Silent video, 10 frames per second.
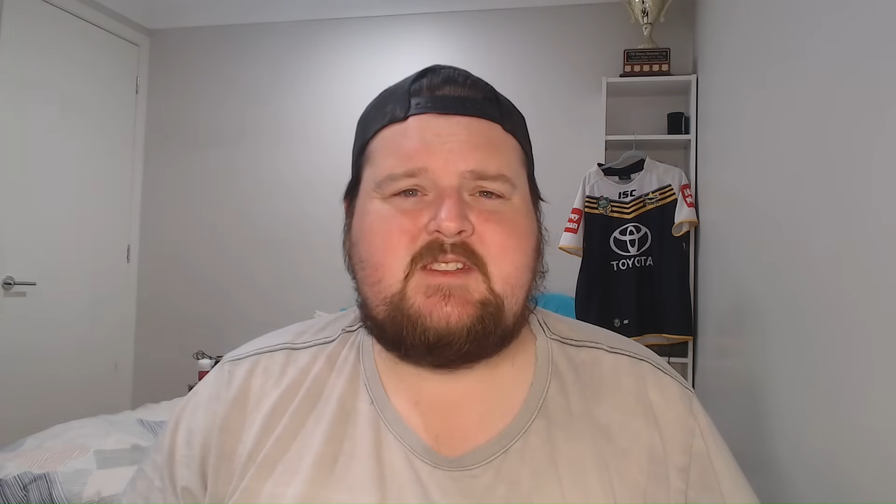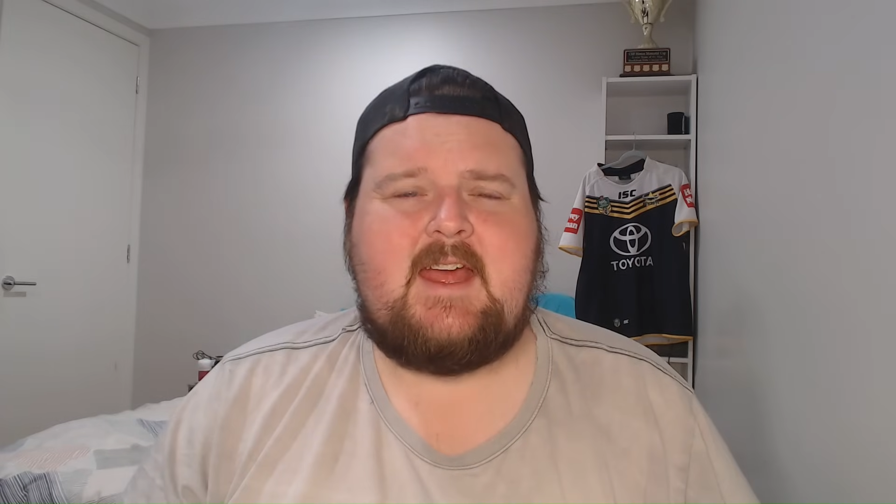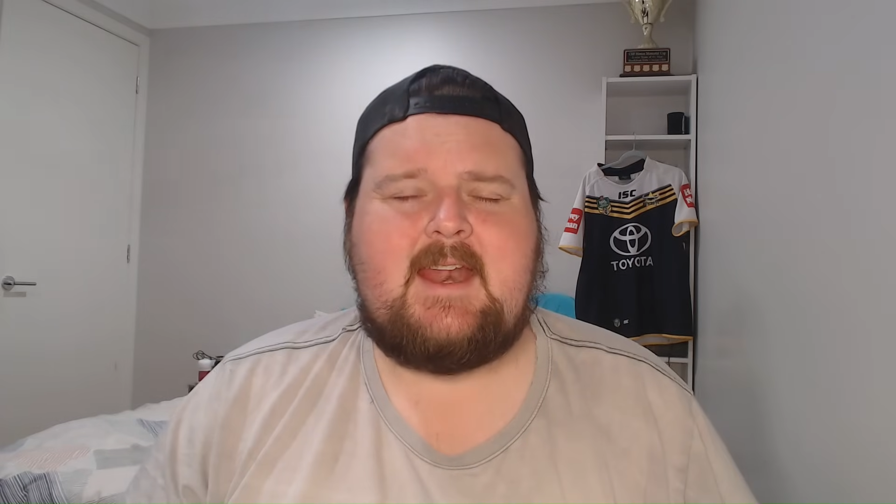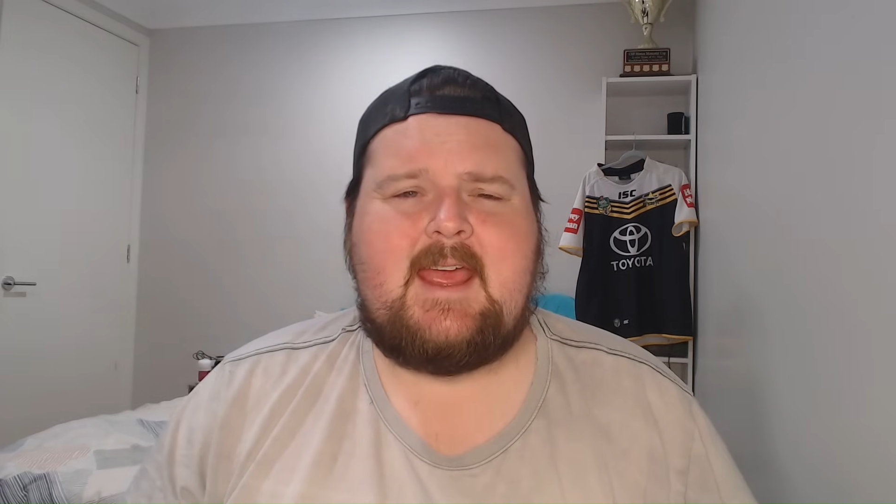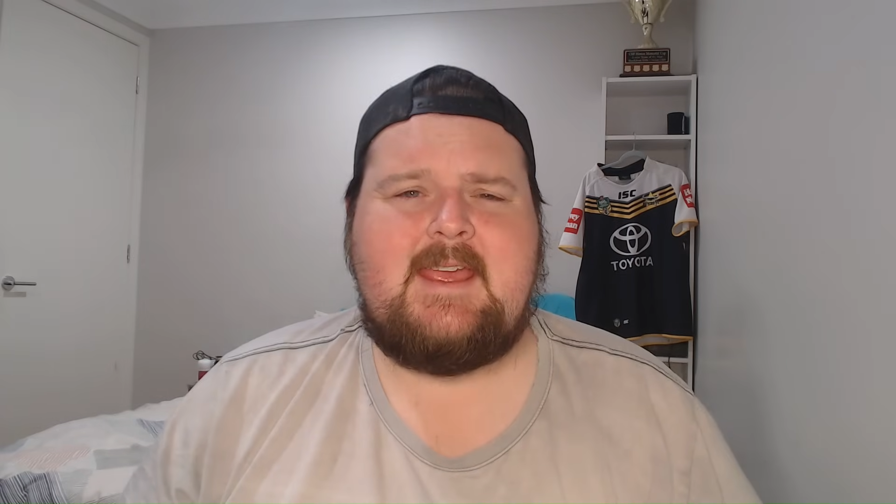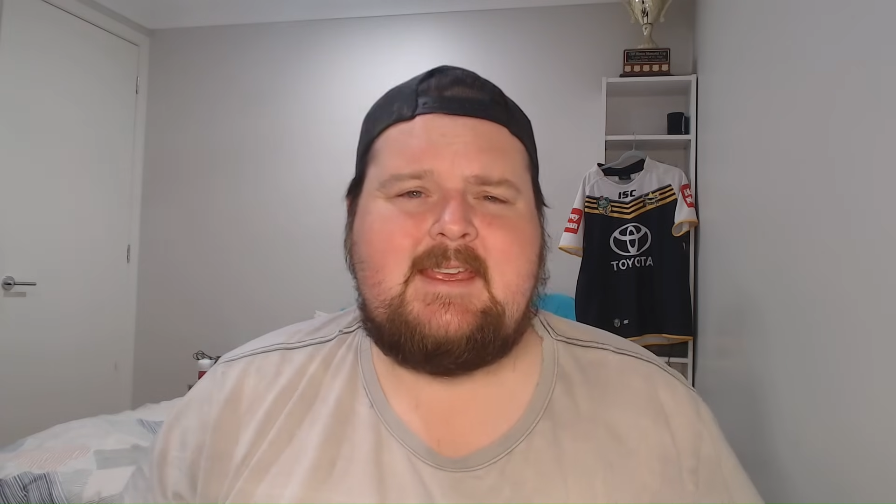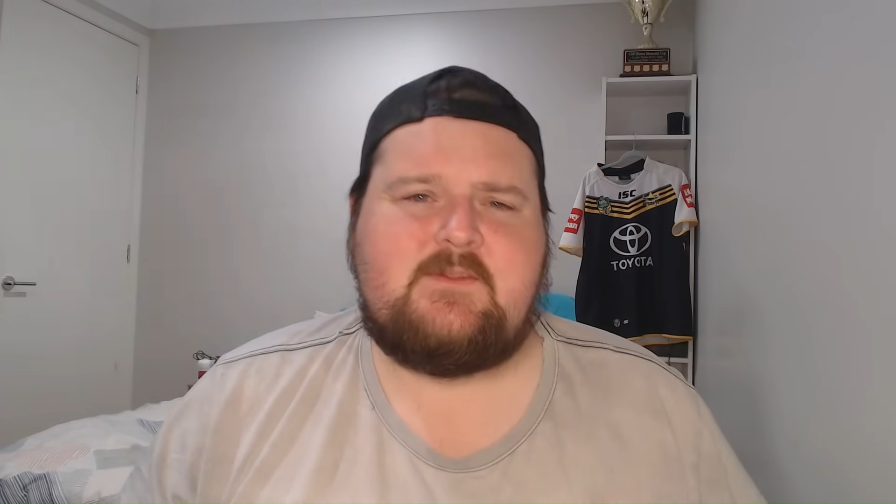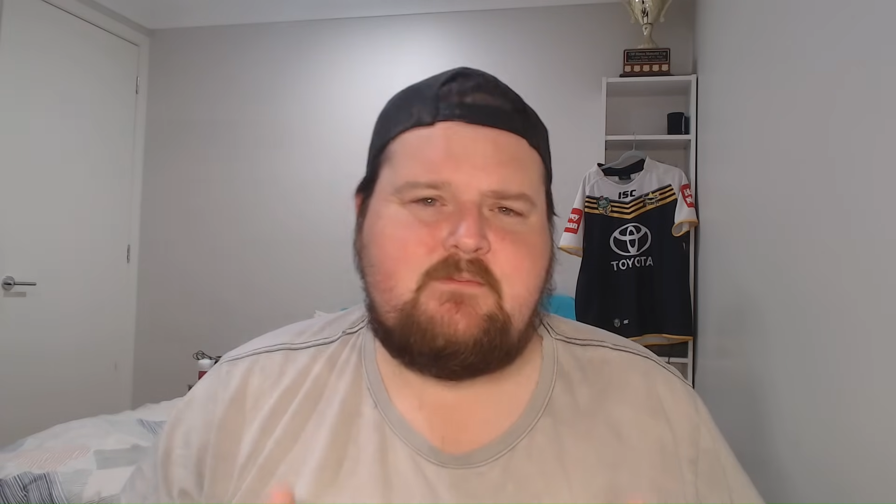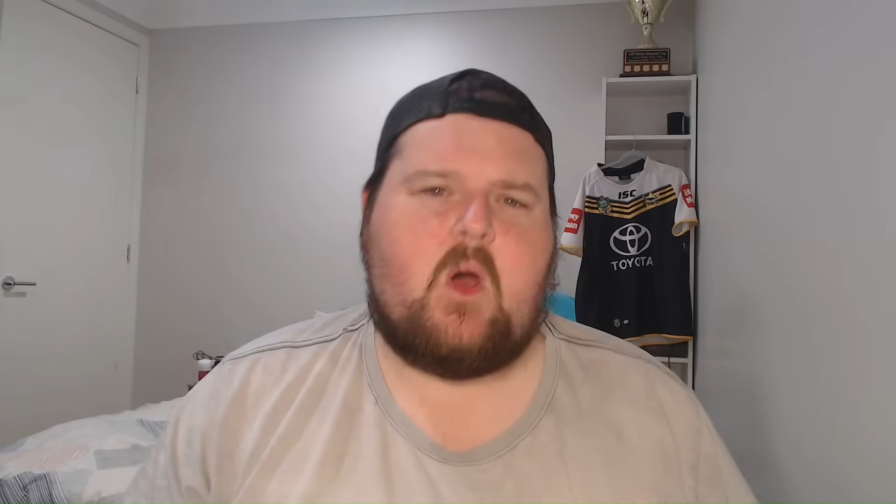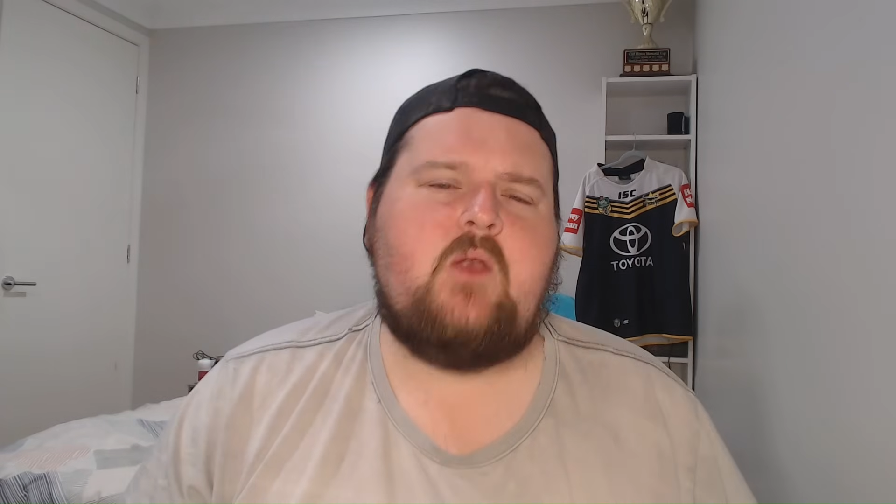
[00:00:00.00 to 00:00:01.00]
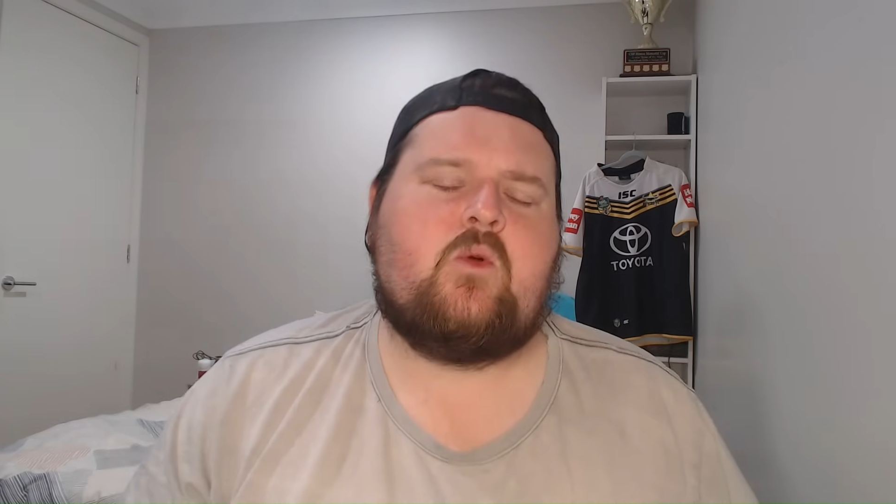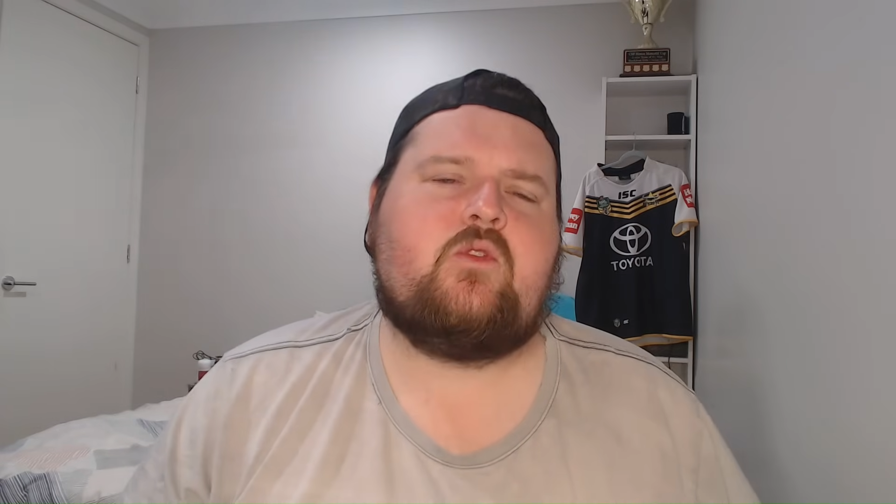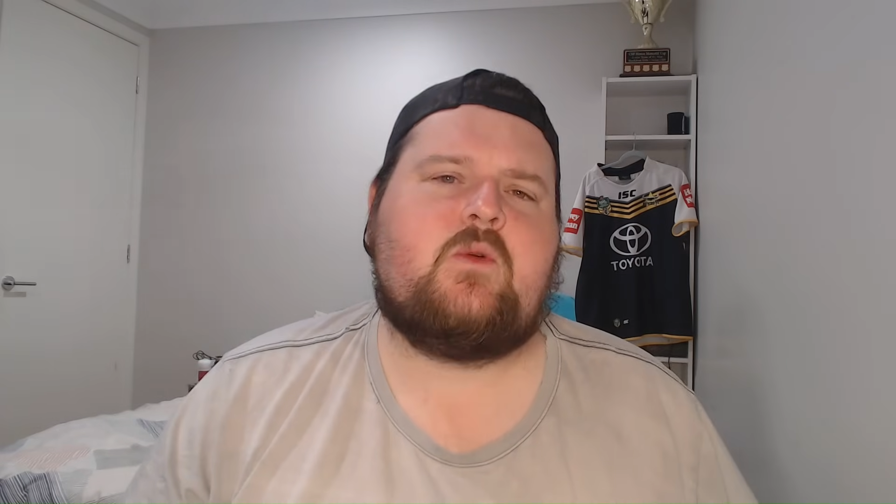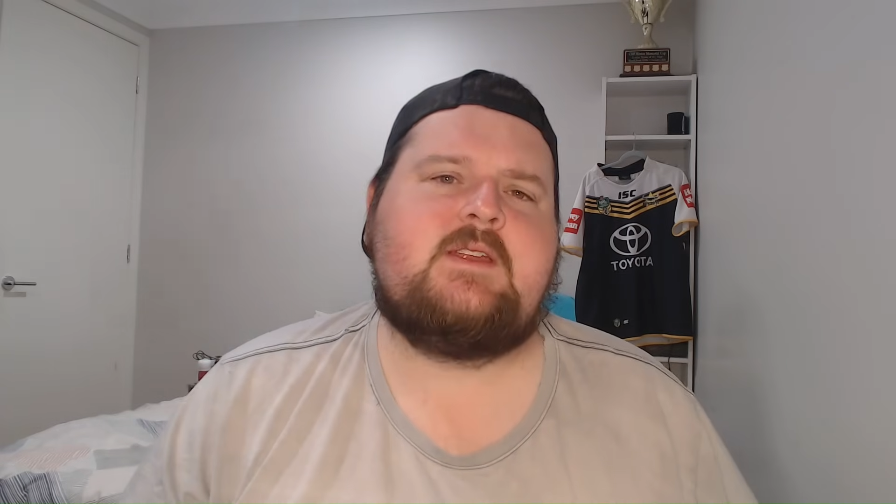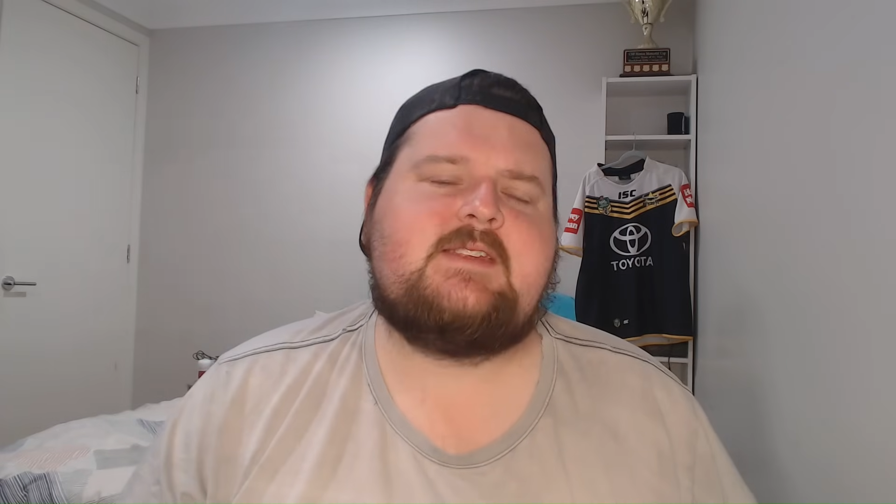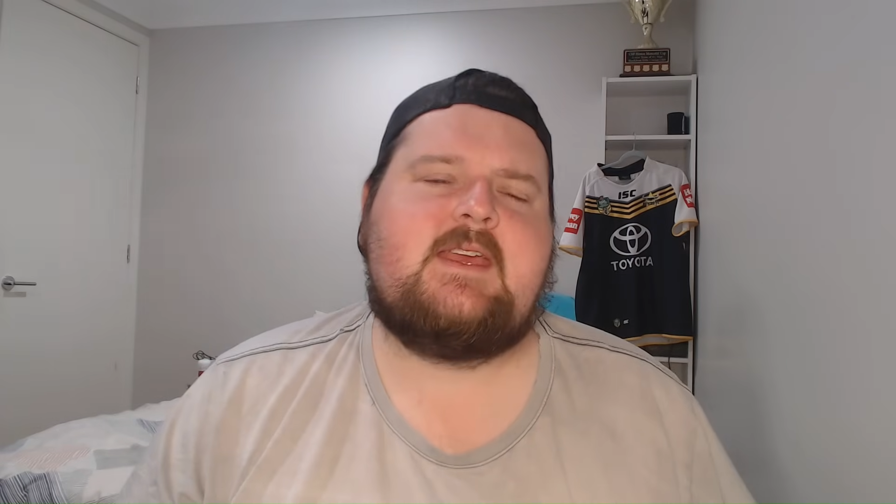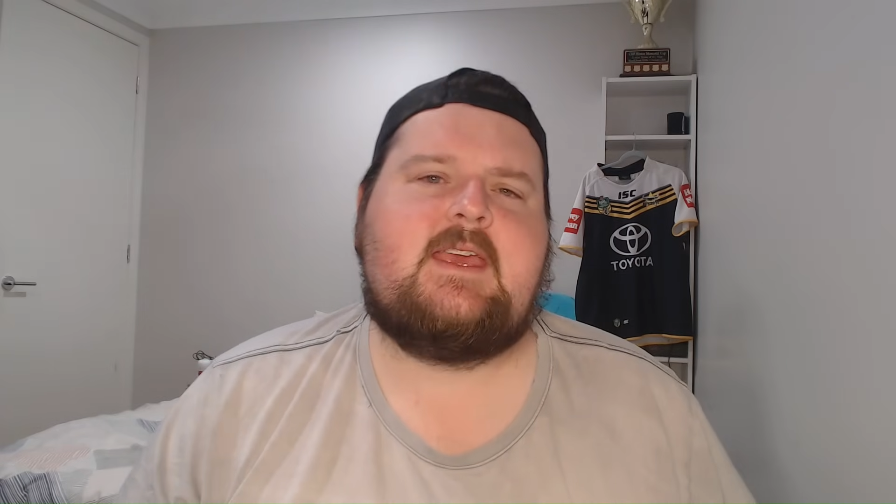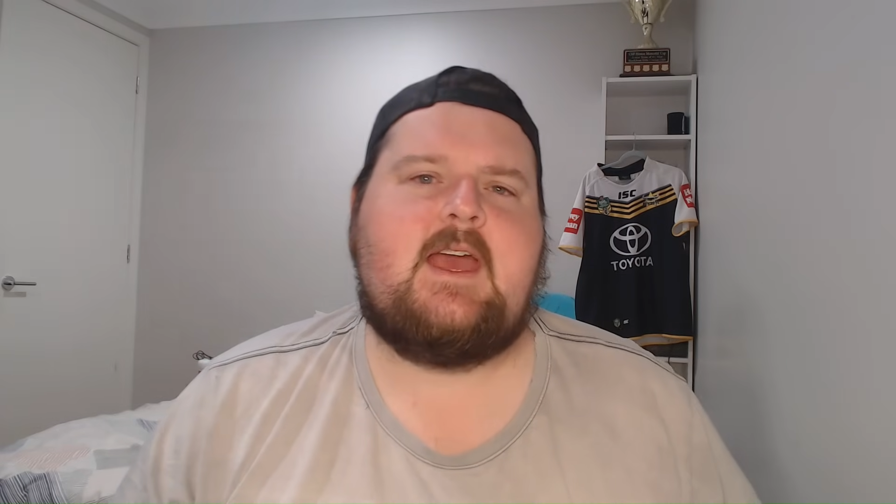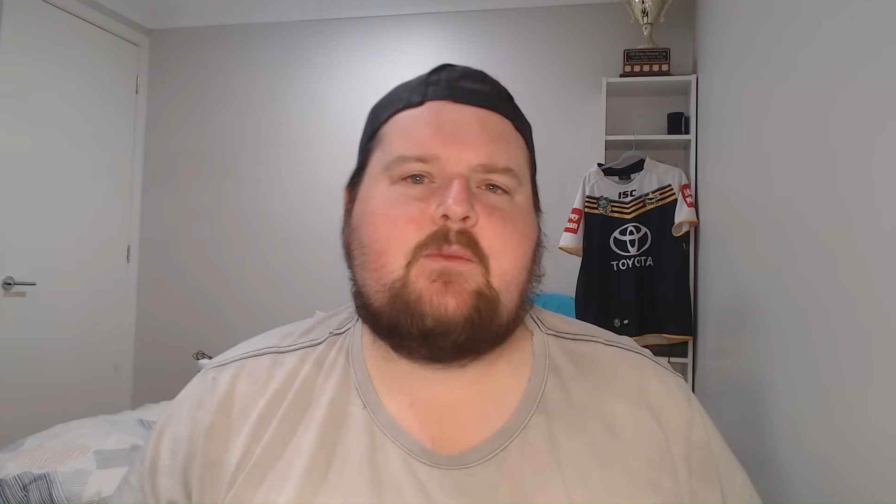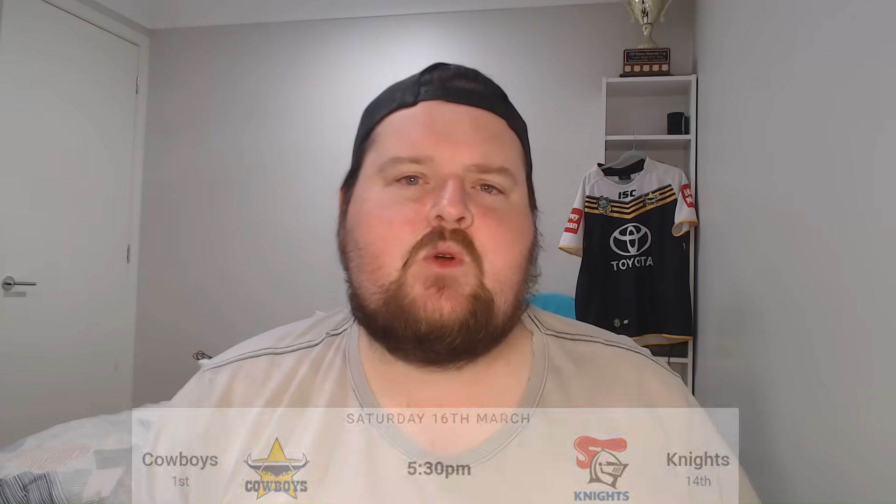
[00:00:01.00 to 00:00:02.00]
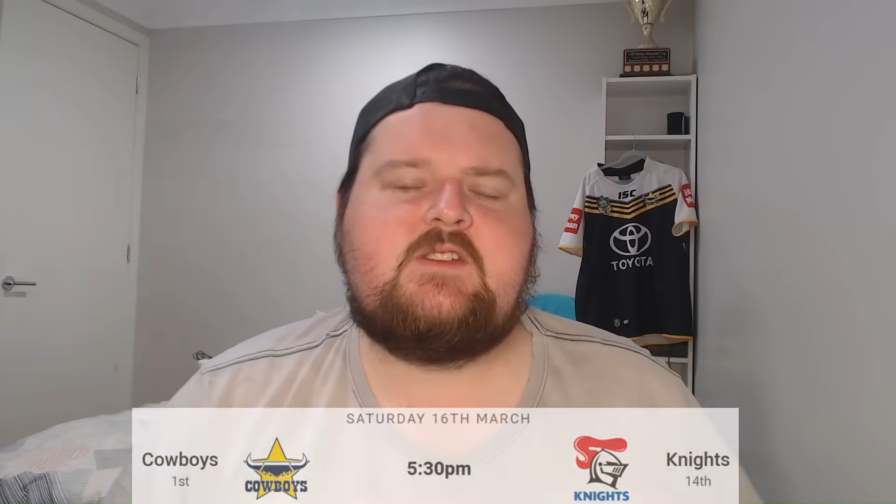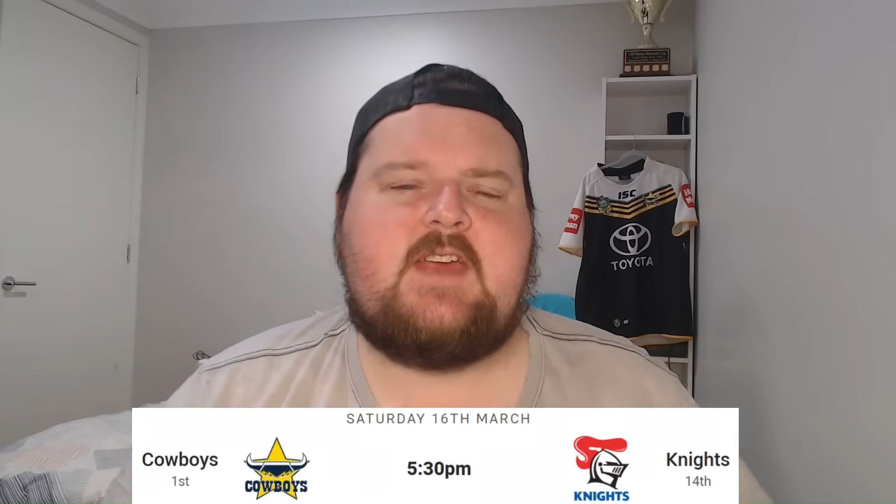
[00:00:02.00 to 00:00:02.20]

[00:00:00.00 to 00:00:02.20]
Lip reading: Saturday is my North Queensland Cowboys